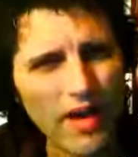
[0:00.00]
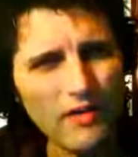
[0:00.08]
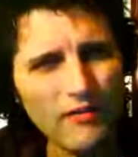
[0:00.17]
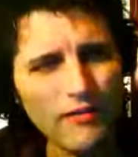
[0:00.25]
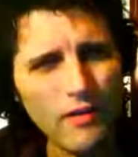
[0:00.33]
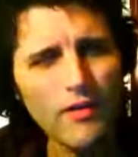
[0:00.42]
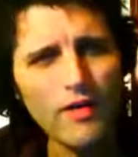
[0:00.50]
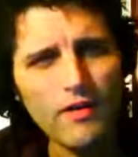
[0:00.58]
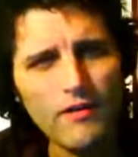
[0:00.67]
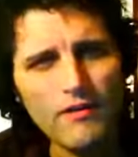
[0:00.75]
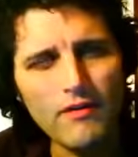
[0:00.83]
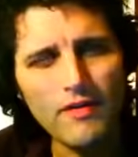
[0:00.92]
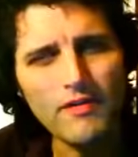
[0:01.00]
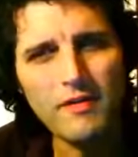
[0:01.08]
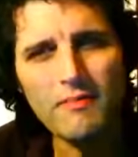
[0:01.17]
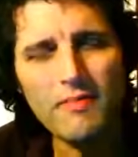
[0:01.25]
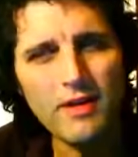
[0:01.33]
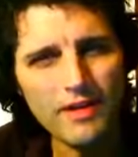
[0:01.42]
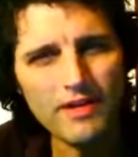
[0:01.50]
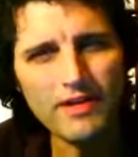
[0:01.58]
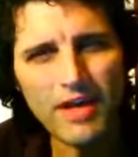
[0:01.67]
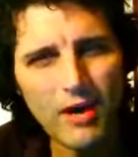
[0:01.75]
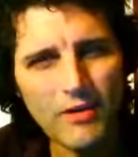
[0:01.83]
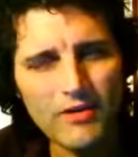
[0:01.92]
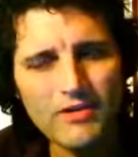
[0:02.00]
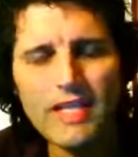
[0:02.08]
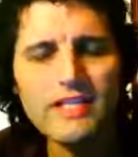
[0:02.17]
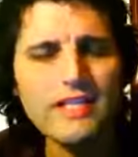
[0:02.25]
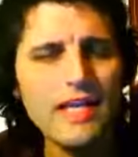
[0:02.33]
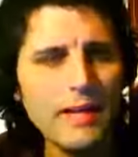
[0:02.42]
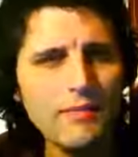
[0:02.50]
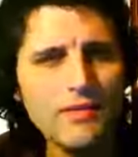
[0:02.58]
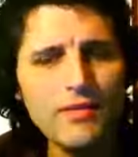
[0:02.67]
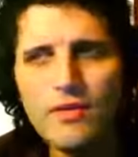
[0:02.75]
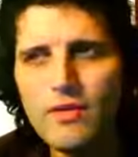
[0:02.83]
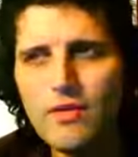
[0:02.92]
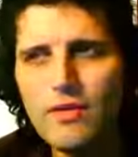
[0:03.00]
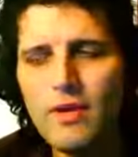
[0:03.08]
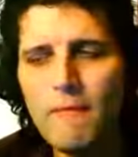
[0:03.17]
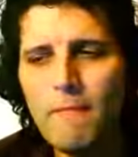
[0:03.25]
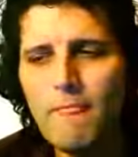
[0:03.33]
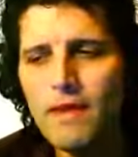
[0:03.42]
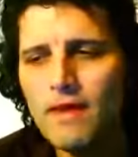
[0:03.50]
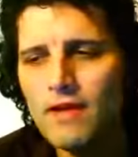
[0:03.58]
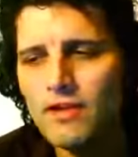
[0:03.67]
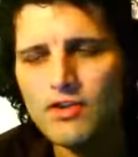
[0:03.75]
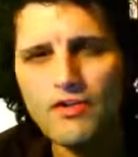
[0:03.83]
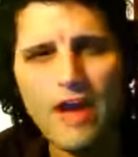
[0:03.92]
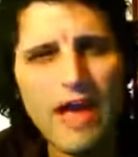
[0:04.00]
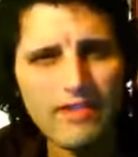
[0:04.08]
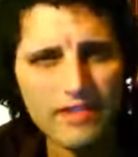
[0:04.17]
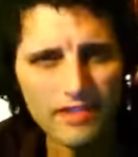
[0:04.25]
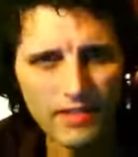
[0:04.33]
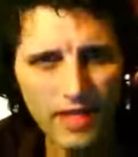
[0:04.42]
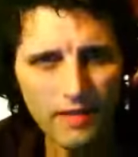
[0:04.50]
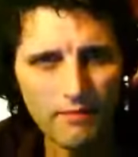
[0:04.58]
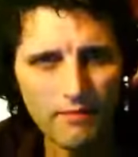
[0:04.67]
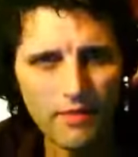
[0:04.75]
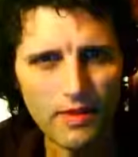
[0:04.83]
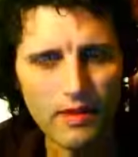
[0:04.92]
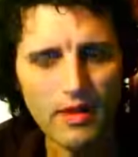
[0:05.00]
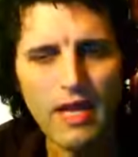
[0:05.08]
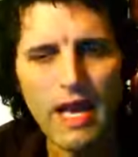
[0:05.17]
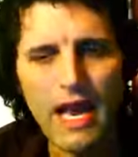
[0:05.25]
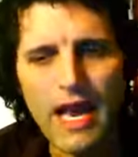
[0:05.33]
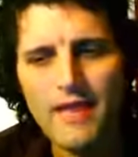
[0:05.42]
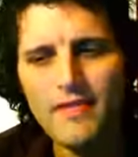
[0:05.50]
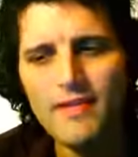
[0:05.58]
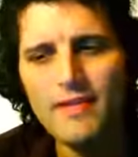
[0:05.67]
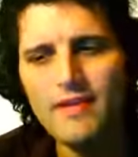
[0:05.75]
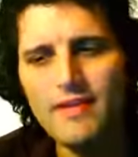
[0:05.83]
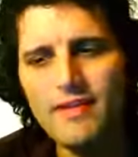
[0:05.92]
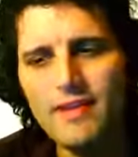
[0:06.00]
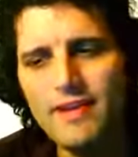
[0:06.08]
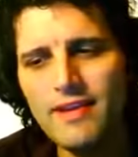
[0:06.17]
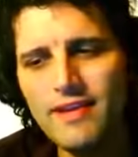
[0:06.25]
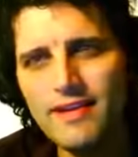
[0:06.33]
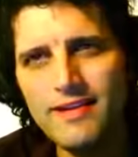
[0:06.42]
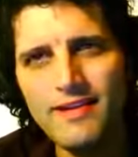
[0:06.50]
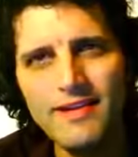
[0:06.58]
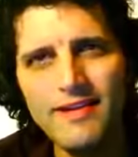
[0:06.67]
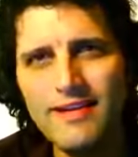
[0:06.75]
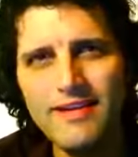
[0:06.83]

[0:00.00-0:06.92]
fined $450 million. It's an absolute travesty. And the